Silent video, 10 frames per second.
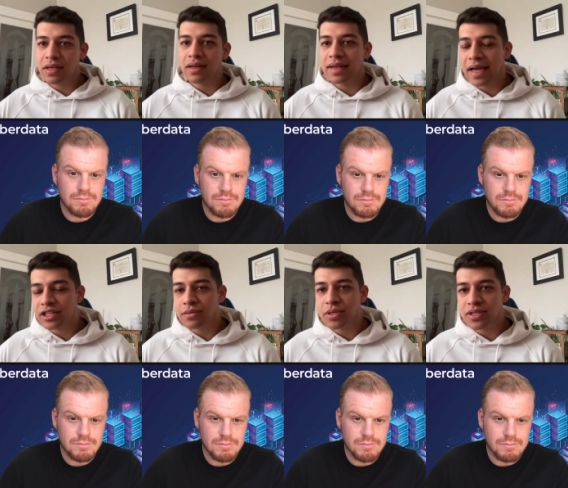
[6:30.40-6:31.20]
Speaker 1: in
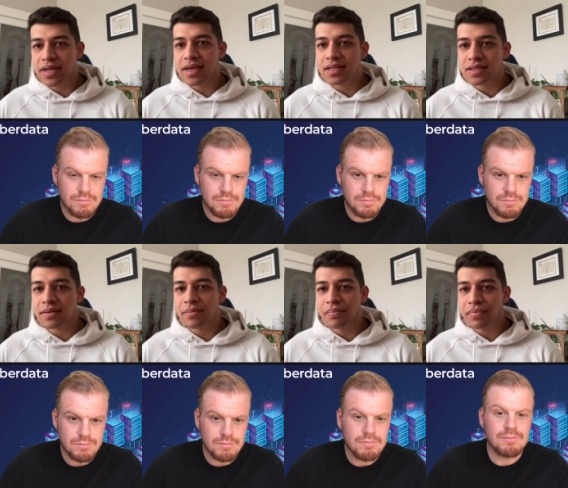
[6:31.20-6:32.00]
catching mistakes.
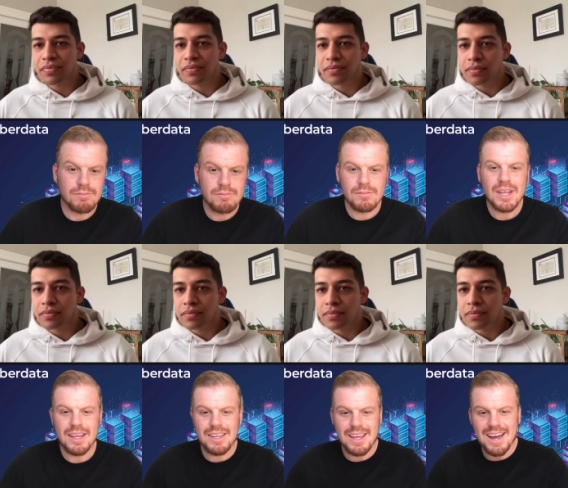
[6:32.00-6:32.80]

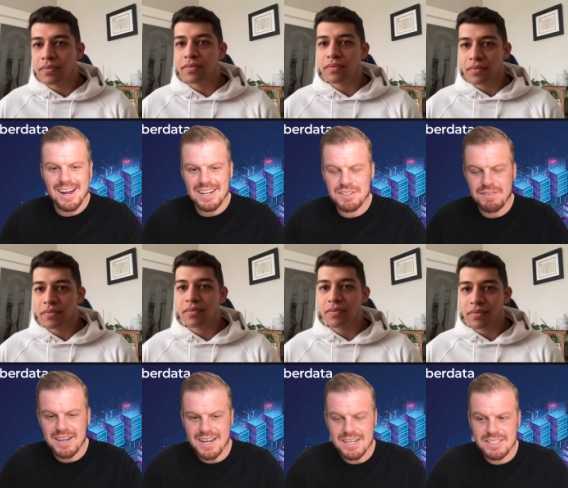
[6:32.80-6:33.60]
Speaker 2: Yeah, that's
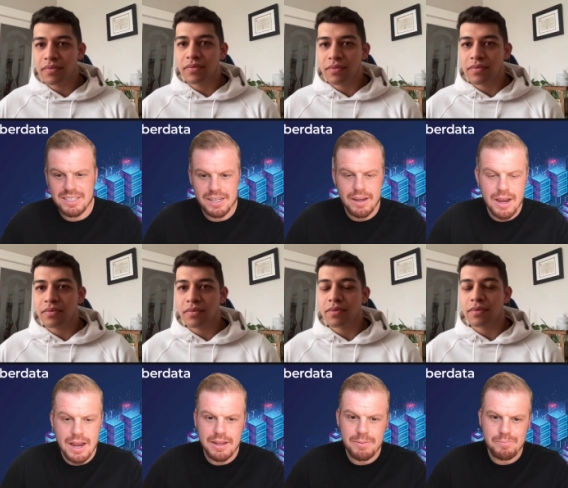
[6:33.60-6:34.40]
fantastic.
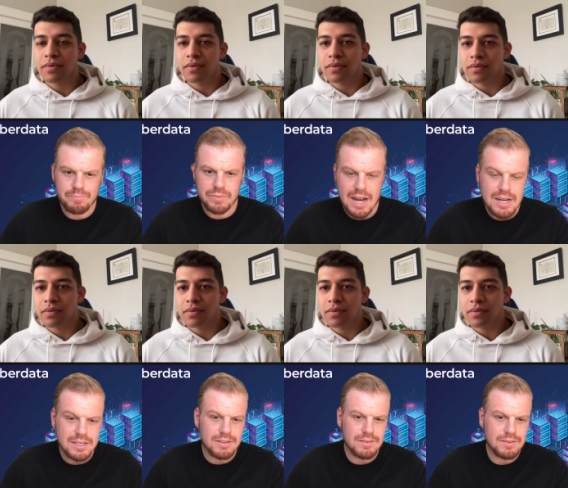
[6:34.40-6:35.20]
And then kind
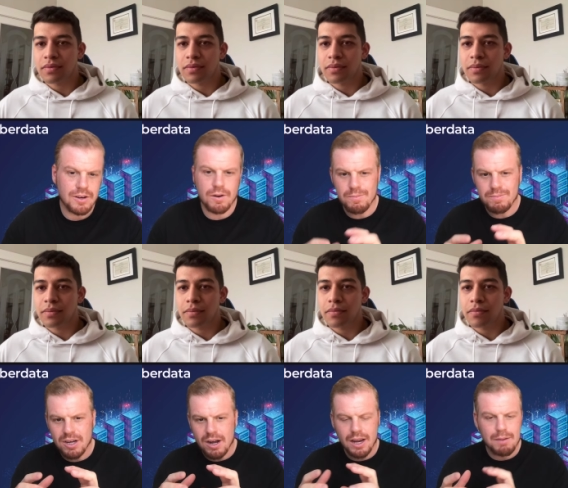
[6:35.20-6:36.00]
of, you know,
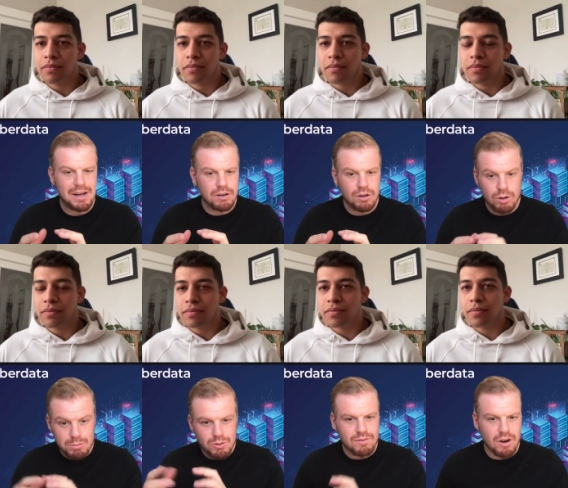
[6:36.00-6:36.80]
talking about
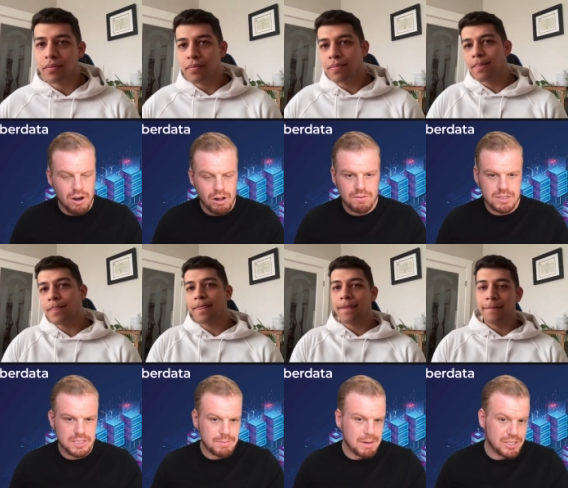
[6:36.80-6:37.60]
crypto vol
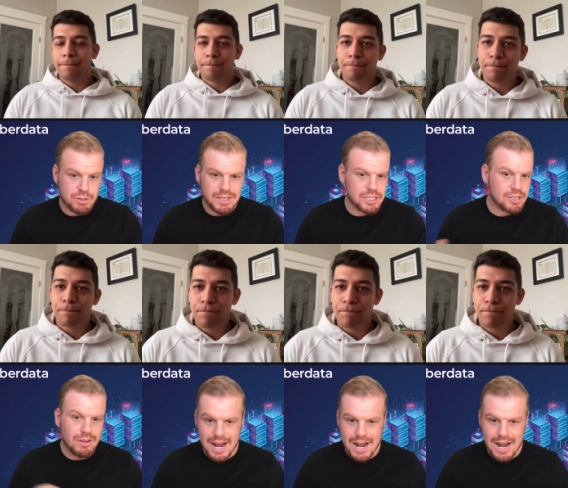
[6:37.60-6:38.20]
versus maybe traditional